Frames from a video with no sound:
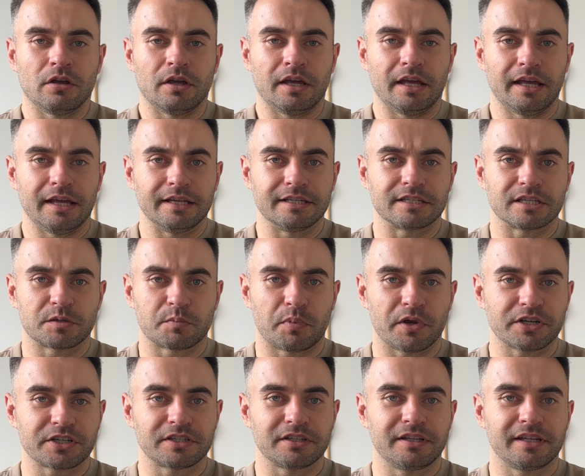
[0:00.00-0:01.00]
is
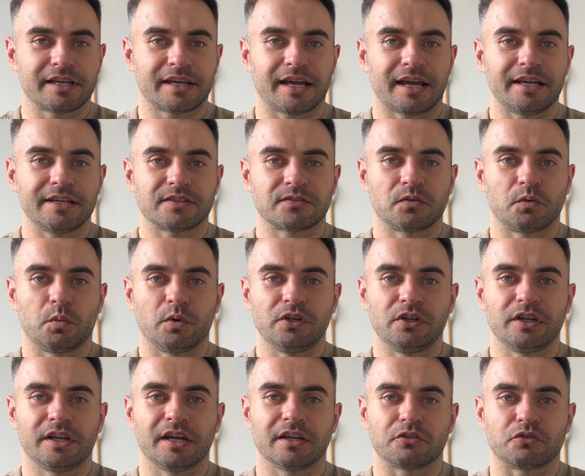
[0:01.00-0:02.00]
especially the case for when
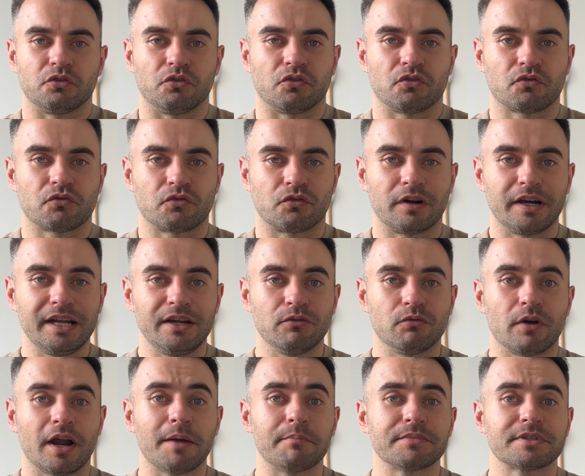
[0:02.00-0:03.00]
you get to 3
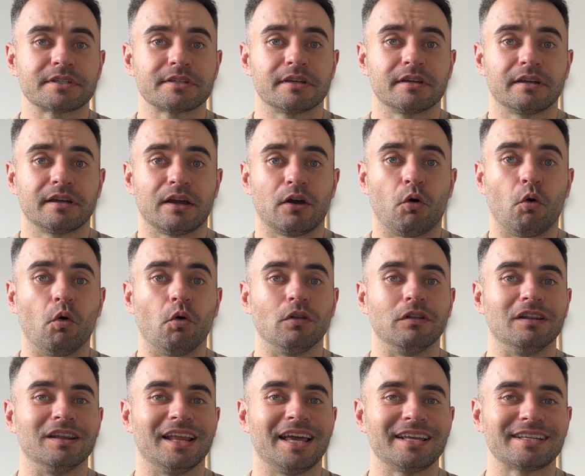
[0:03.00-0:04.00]
reps or
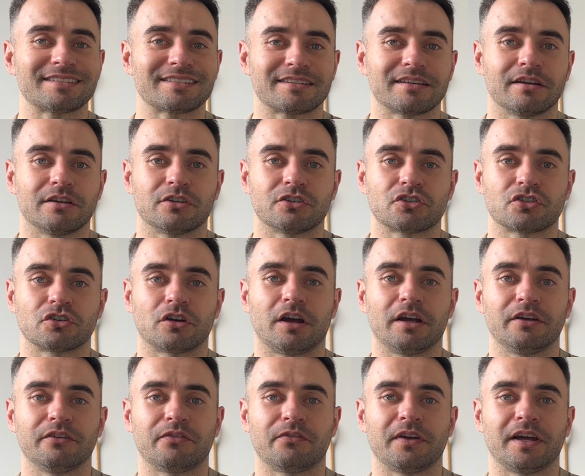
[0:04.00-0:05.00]
less
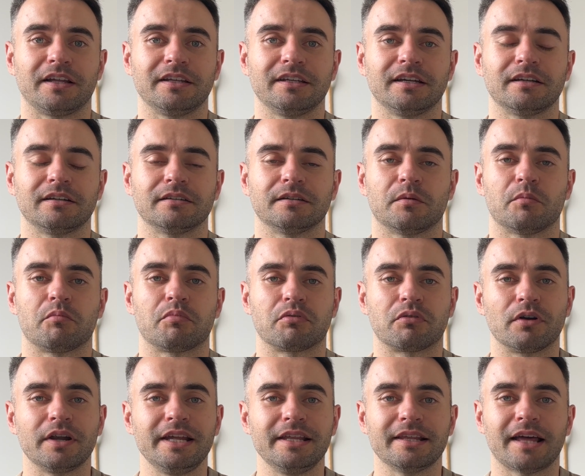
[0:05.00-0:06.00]
shy of failure.
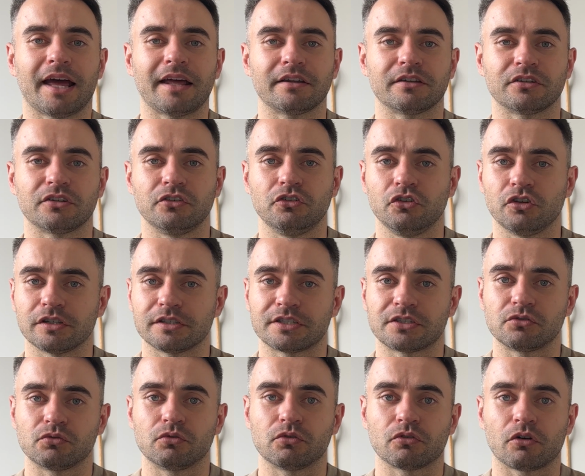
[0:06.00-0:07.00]
Pre that, you can
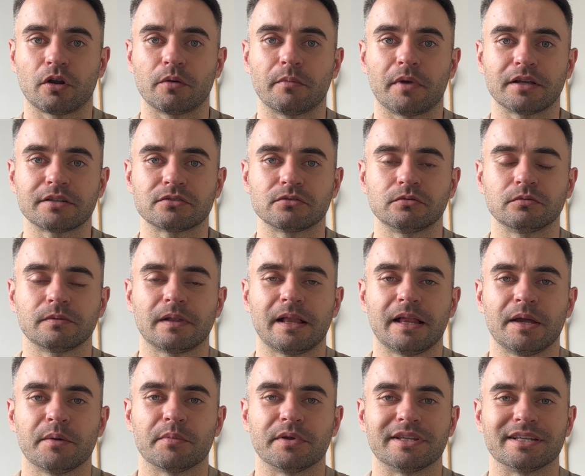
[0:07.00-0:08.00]
still grow muscle,
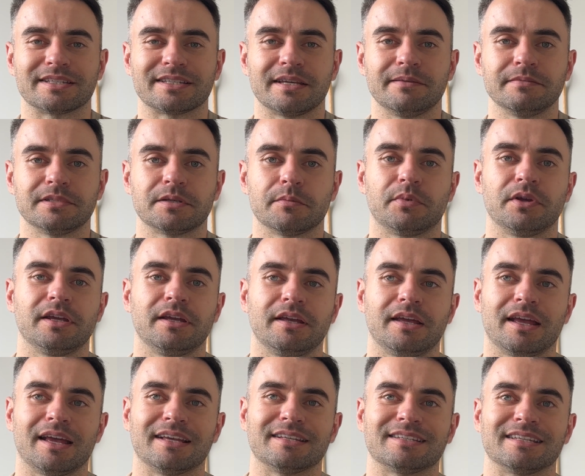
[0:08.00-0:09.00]
but there seems to
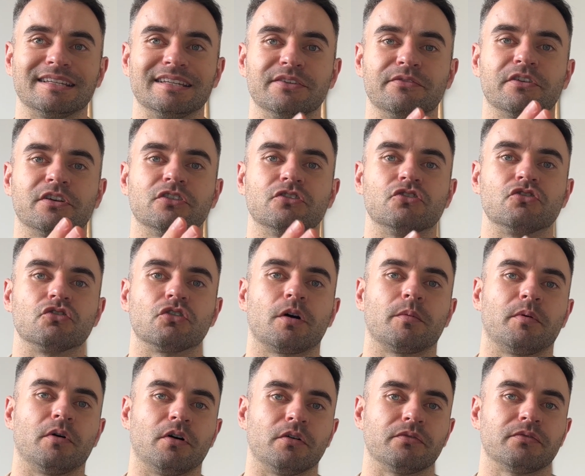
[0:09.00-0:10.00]
be a significant
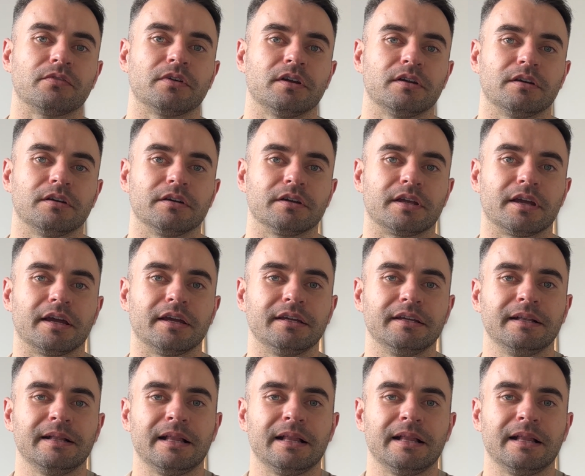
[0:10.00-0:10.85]
drop off. Okay,